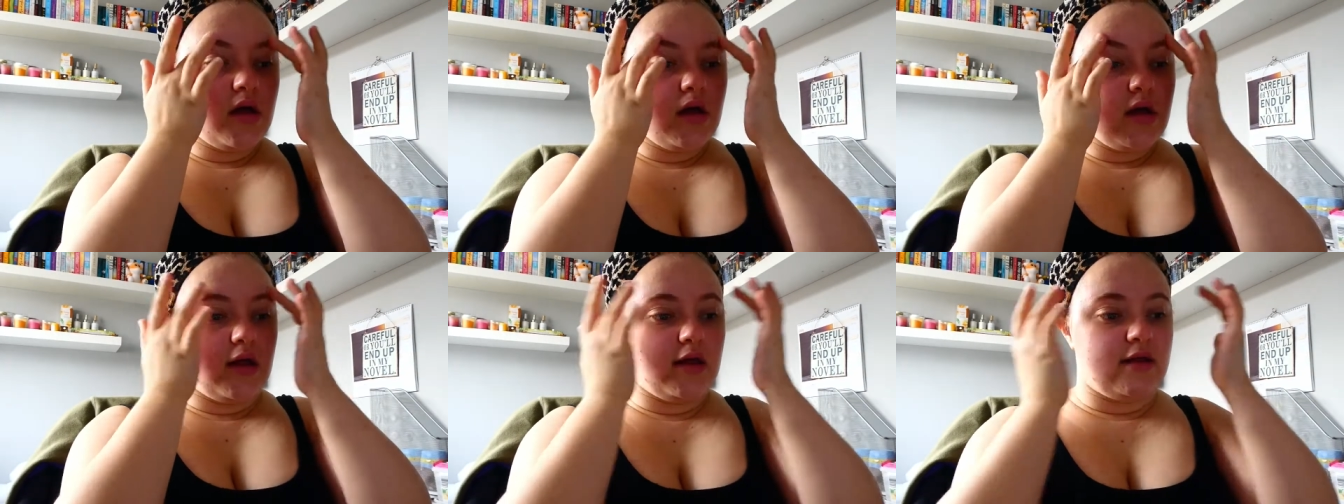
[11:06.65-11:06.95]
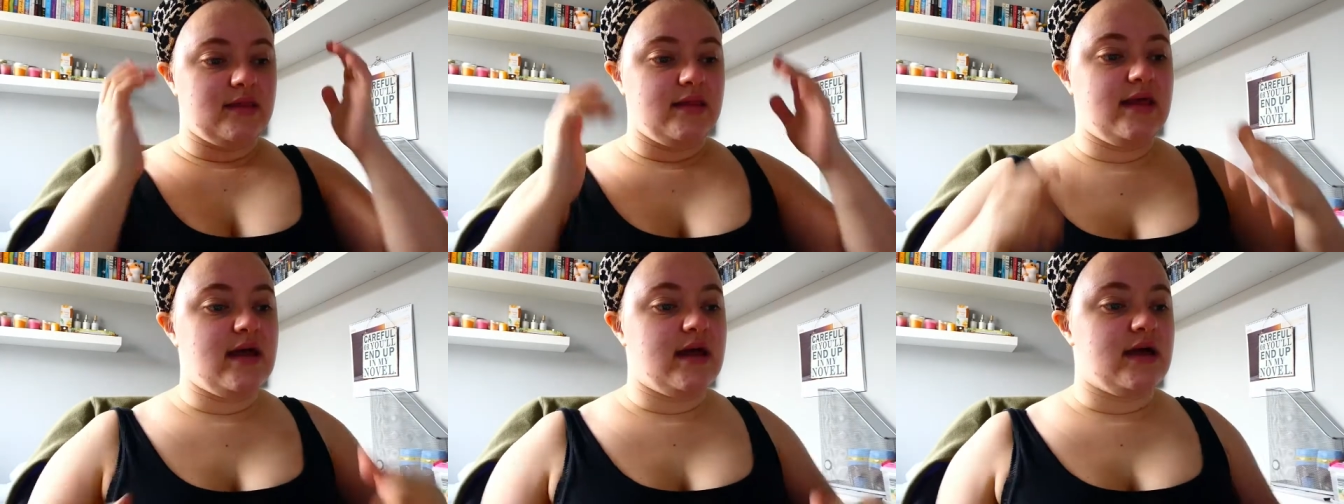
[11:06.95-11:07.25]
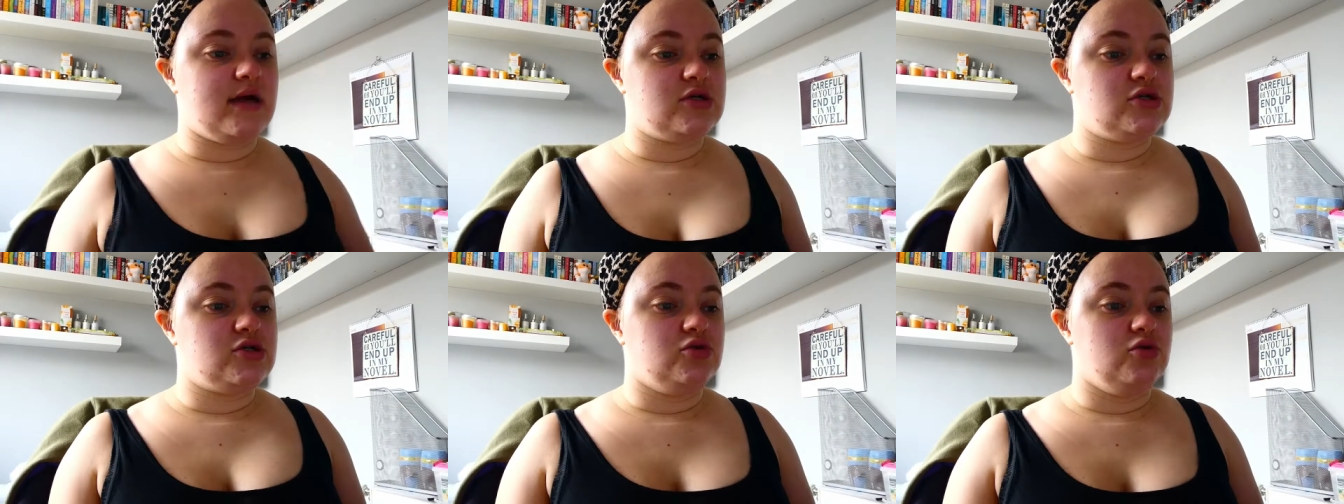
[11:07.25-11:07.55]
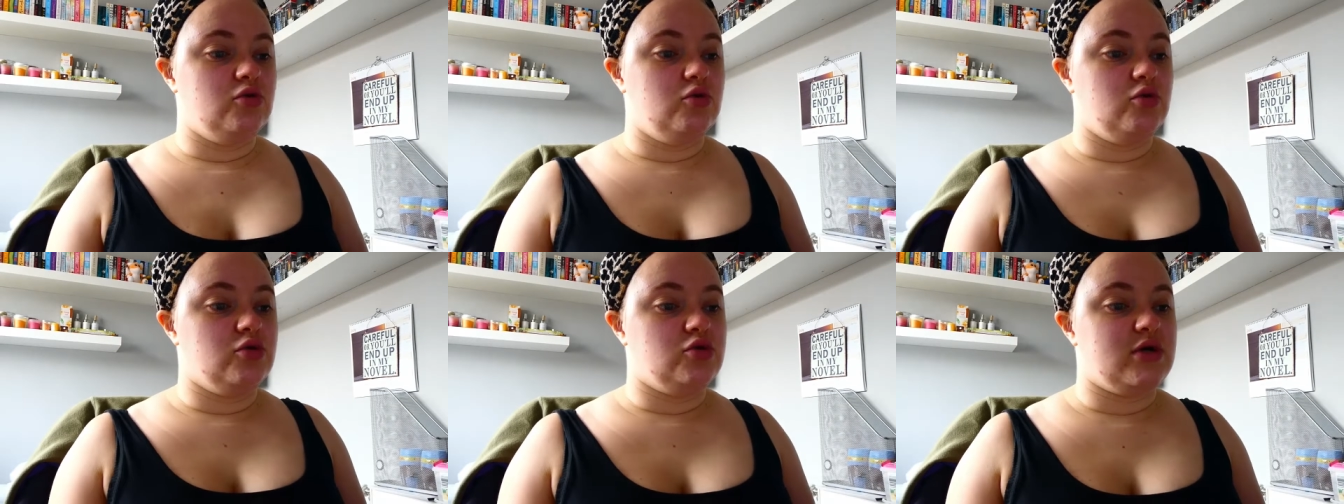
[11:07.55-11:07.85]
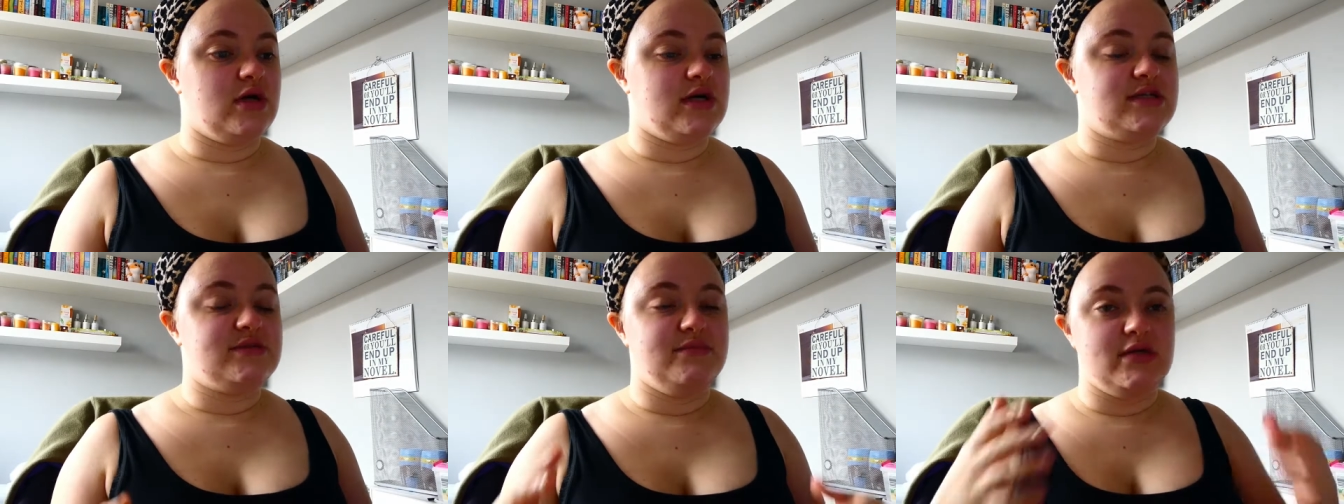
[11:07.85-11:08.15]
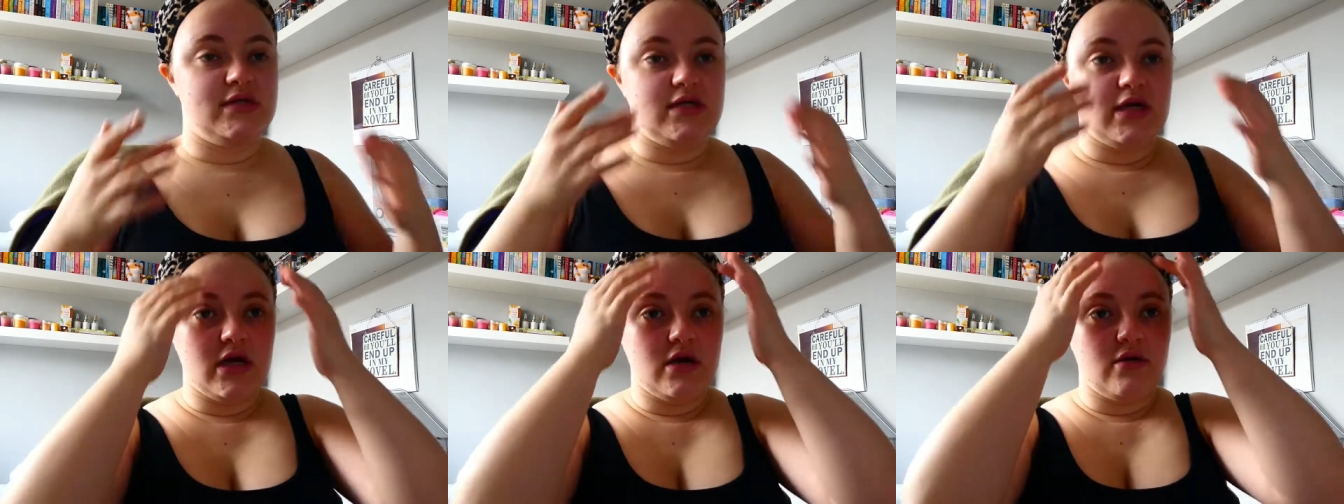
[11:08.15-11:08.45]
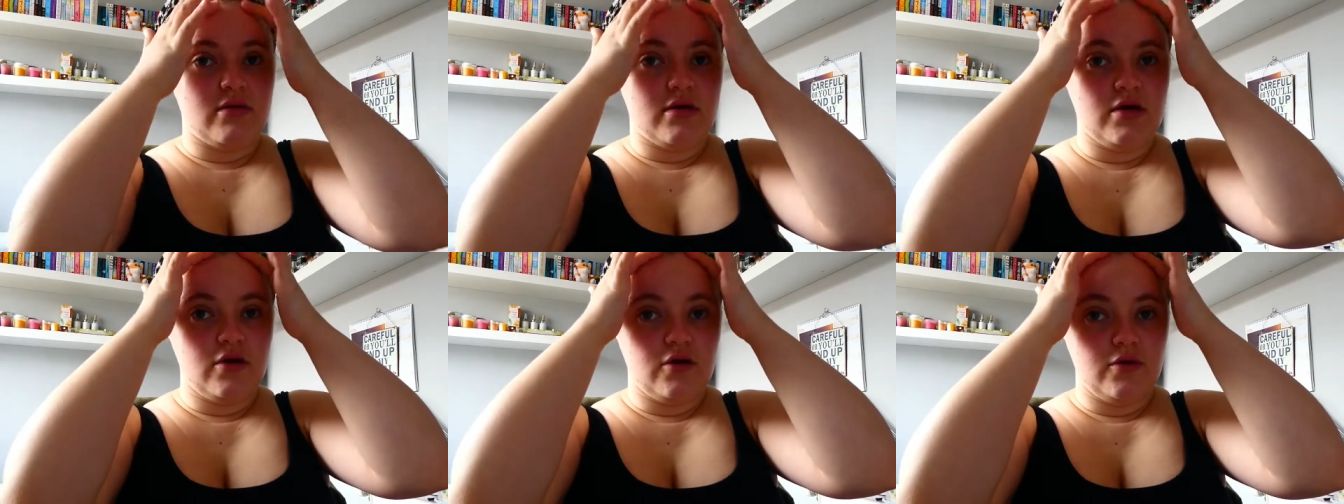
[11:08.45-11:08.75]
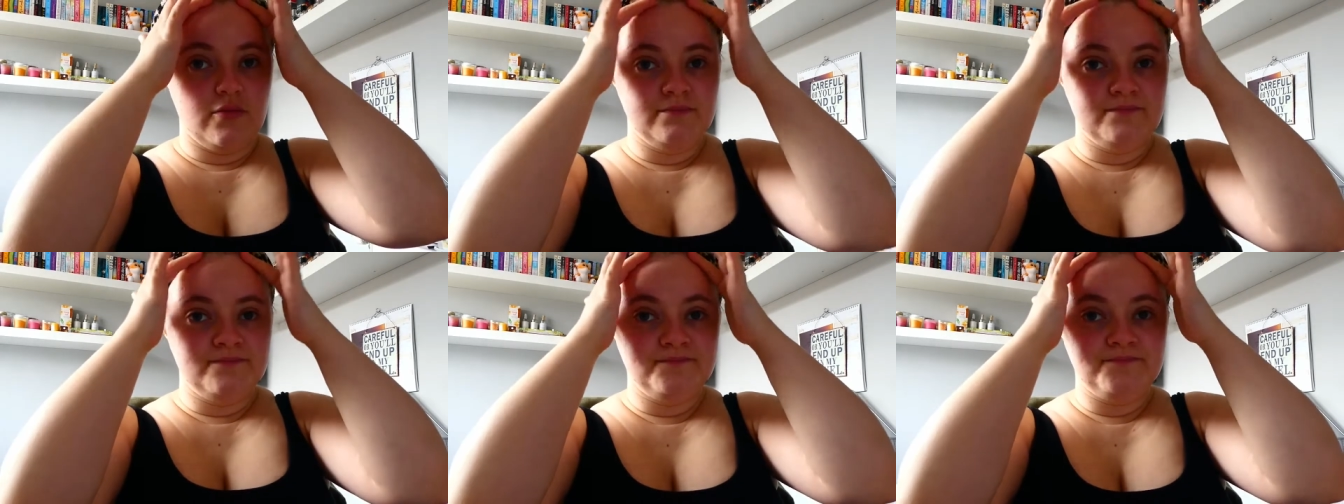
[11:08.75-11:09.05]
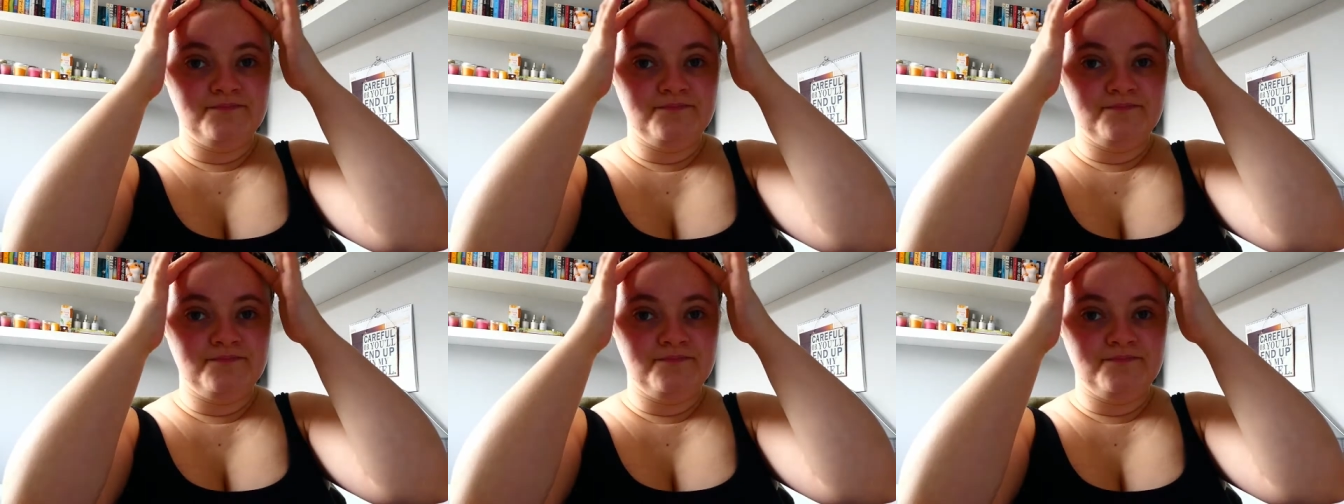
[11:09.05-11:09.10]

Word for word: like the actual dress material.